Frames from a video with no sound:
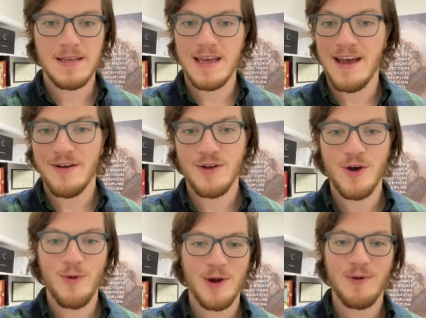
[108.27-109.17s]
yeah,
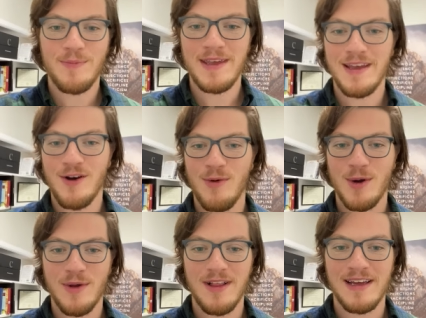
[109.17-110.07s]
go work with Pete, go
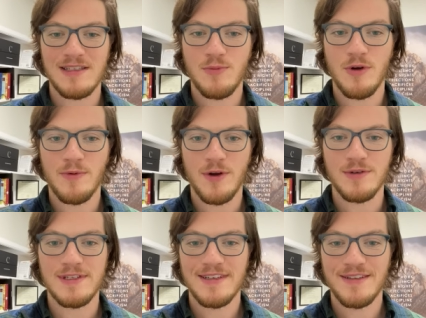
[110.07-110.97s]
work with Client Support
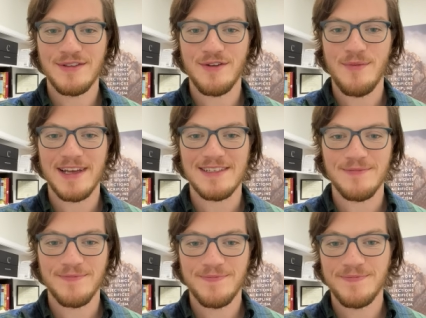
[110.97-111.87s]
Pros. They're the best.